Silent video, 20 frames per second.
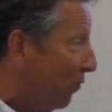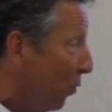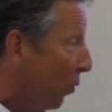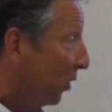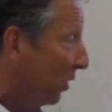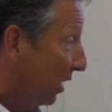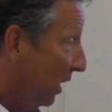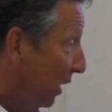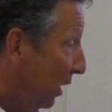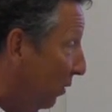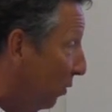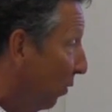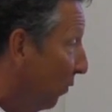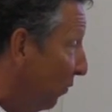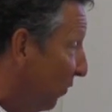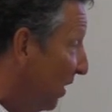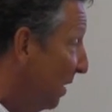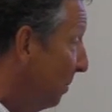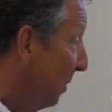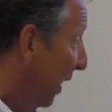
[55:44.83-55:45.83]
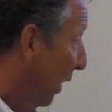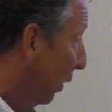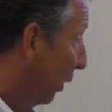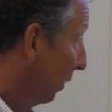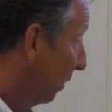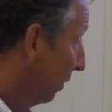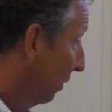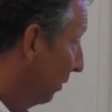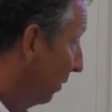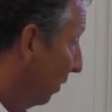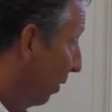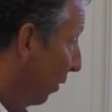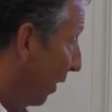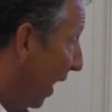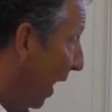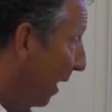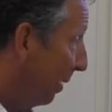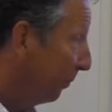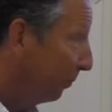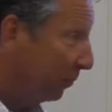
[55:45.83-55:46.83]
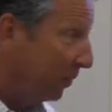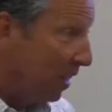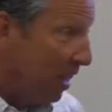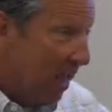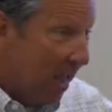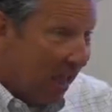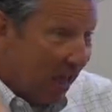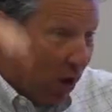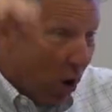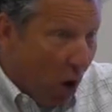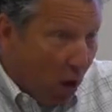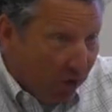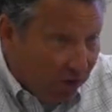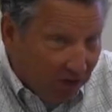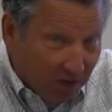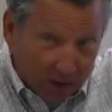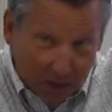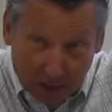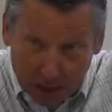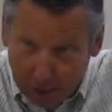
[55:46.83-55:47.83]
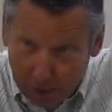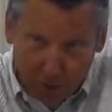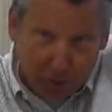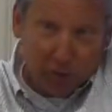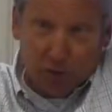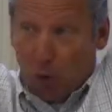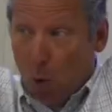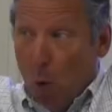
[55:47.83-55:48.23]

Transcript: 14 year old female, okay? And all these antennae are just